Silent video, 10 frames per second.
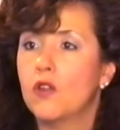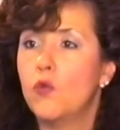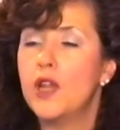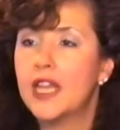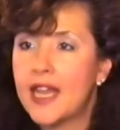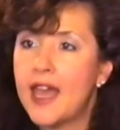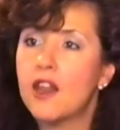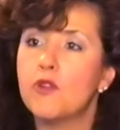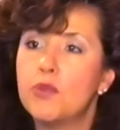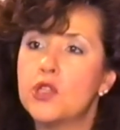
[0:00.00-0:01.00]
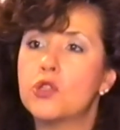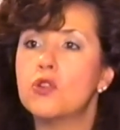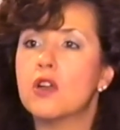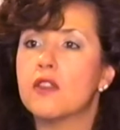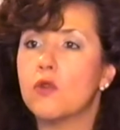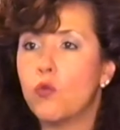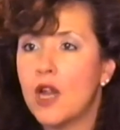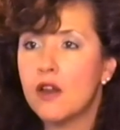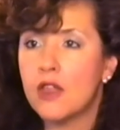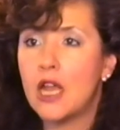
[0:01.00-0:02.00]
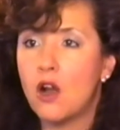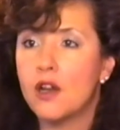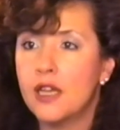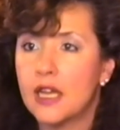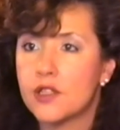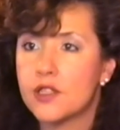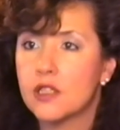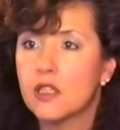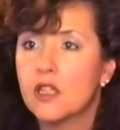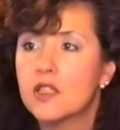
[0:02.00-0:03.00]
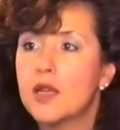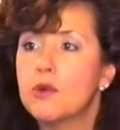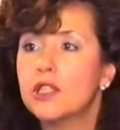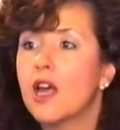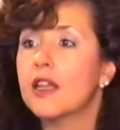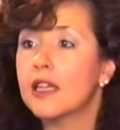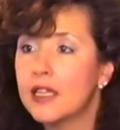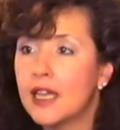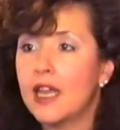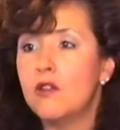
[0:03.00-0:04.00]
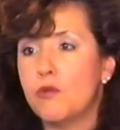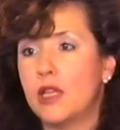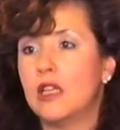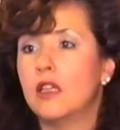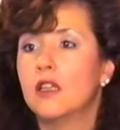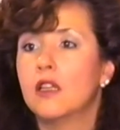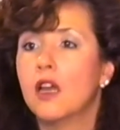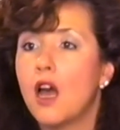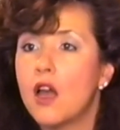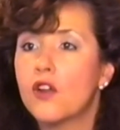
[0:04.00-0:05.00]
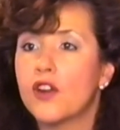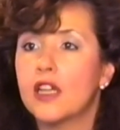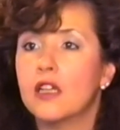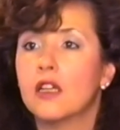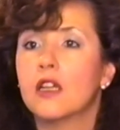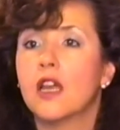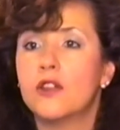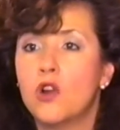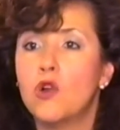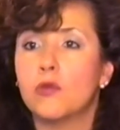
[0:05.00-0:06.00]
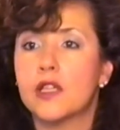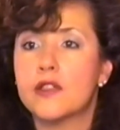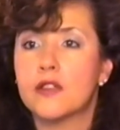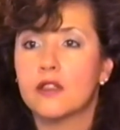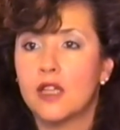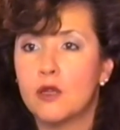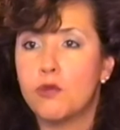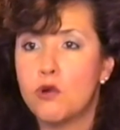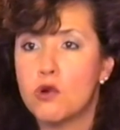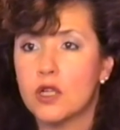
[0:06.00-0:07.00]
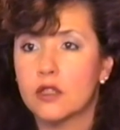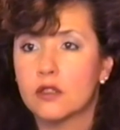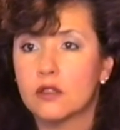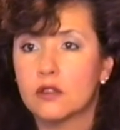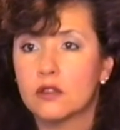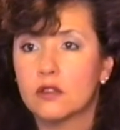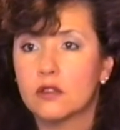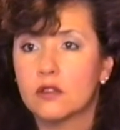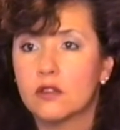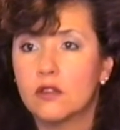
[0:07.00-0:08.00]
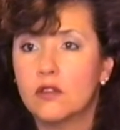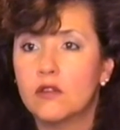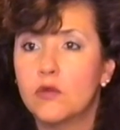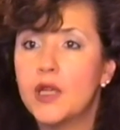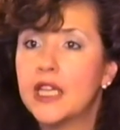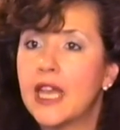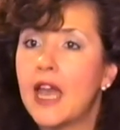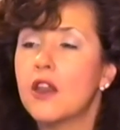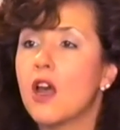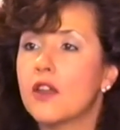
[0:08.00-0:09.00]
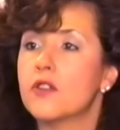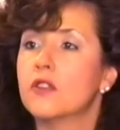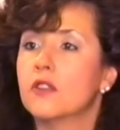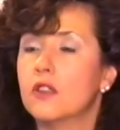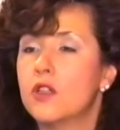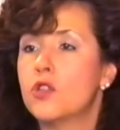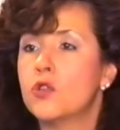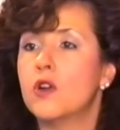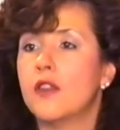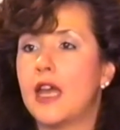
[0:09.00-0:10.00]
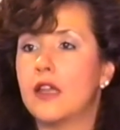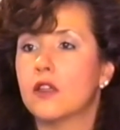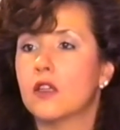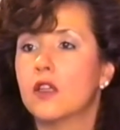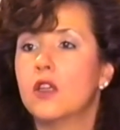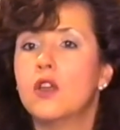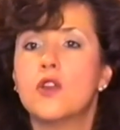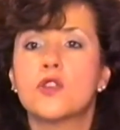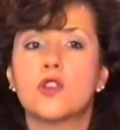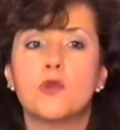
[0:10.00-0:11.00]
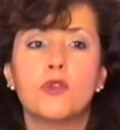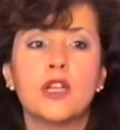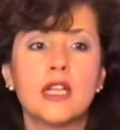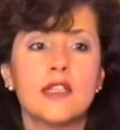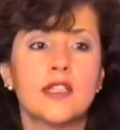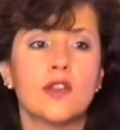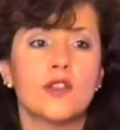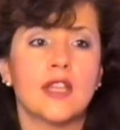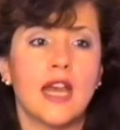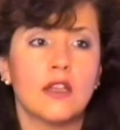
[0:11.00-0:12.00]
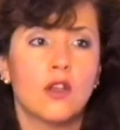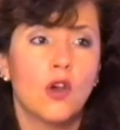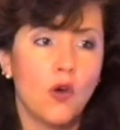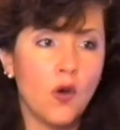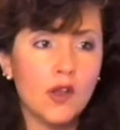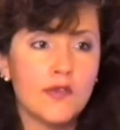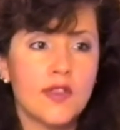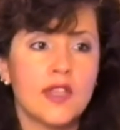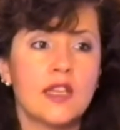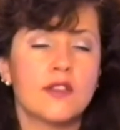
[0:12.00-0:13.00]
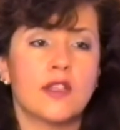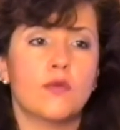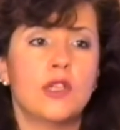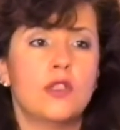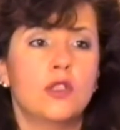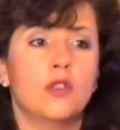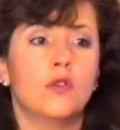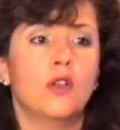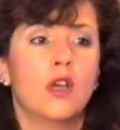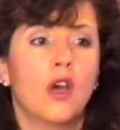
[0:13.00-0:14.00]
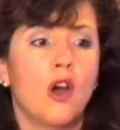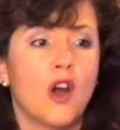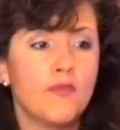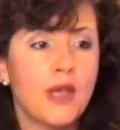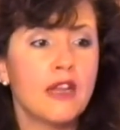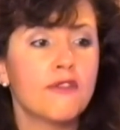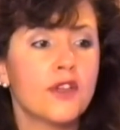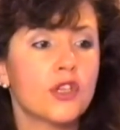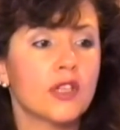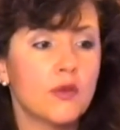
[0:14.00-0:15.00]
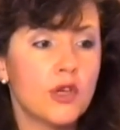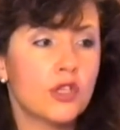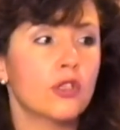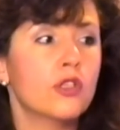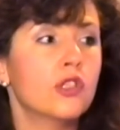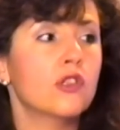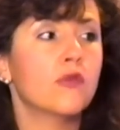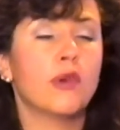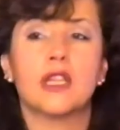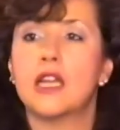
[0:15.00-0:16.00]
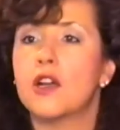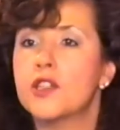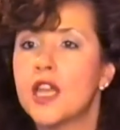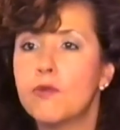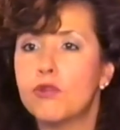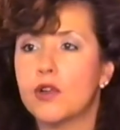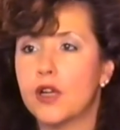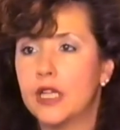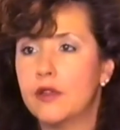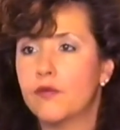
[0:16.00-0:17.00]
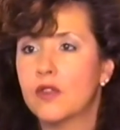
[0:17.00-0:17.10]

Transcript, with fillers: We cannot be sure that where they are next, they will not again be hungry and homeless poor. We cannot assure that. So the Buddha considers that all of the things that we do are beneficial and we should do them, but they are temporary.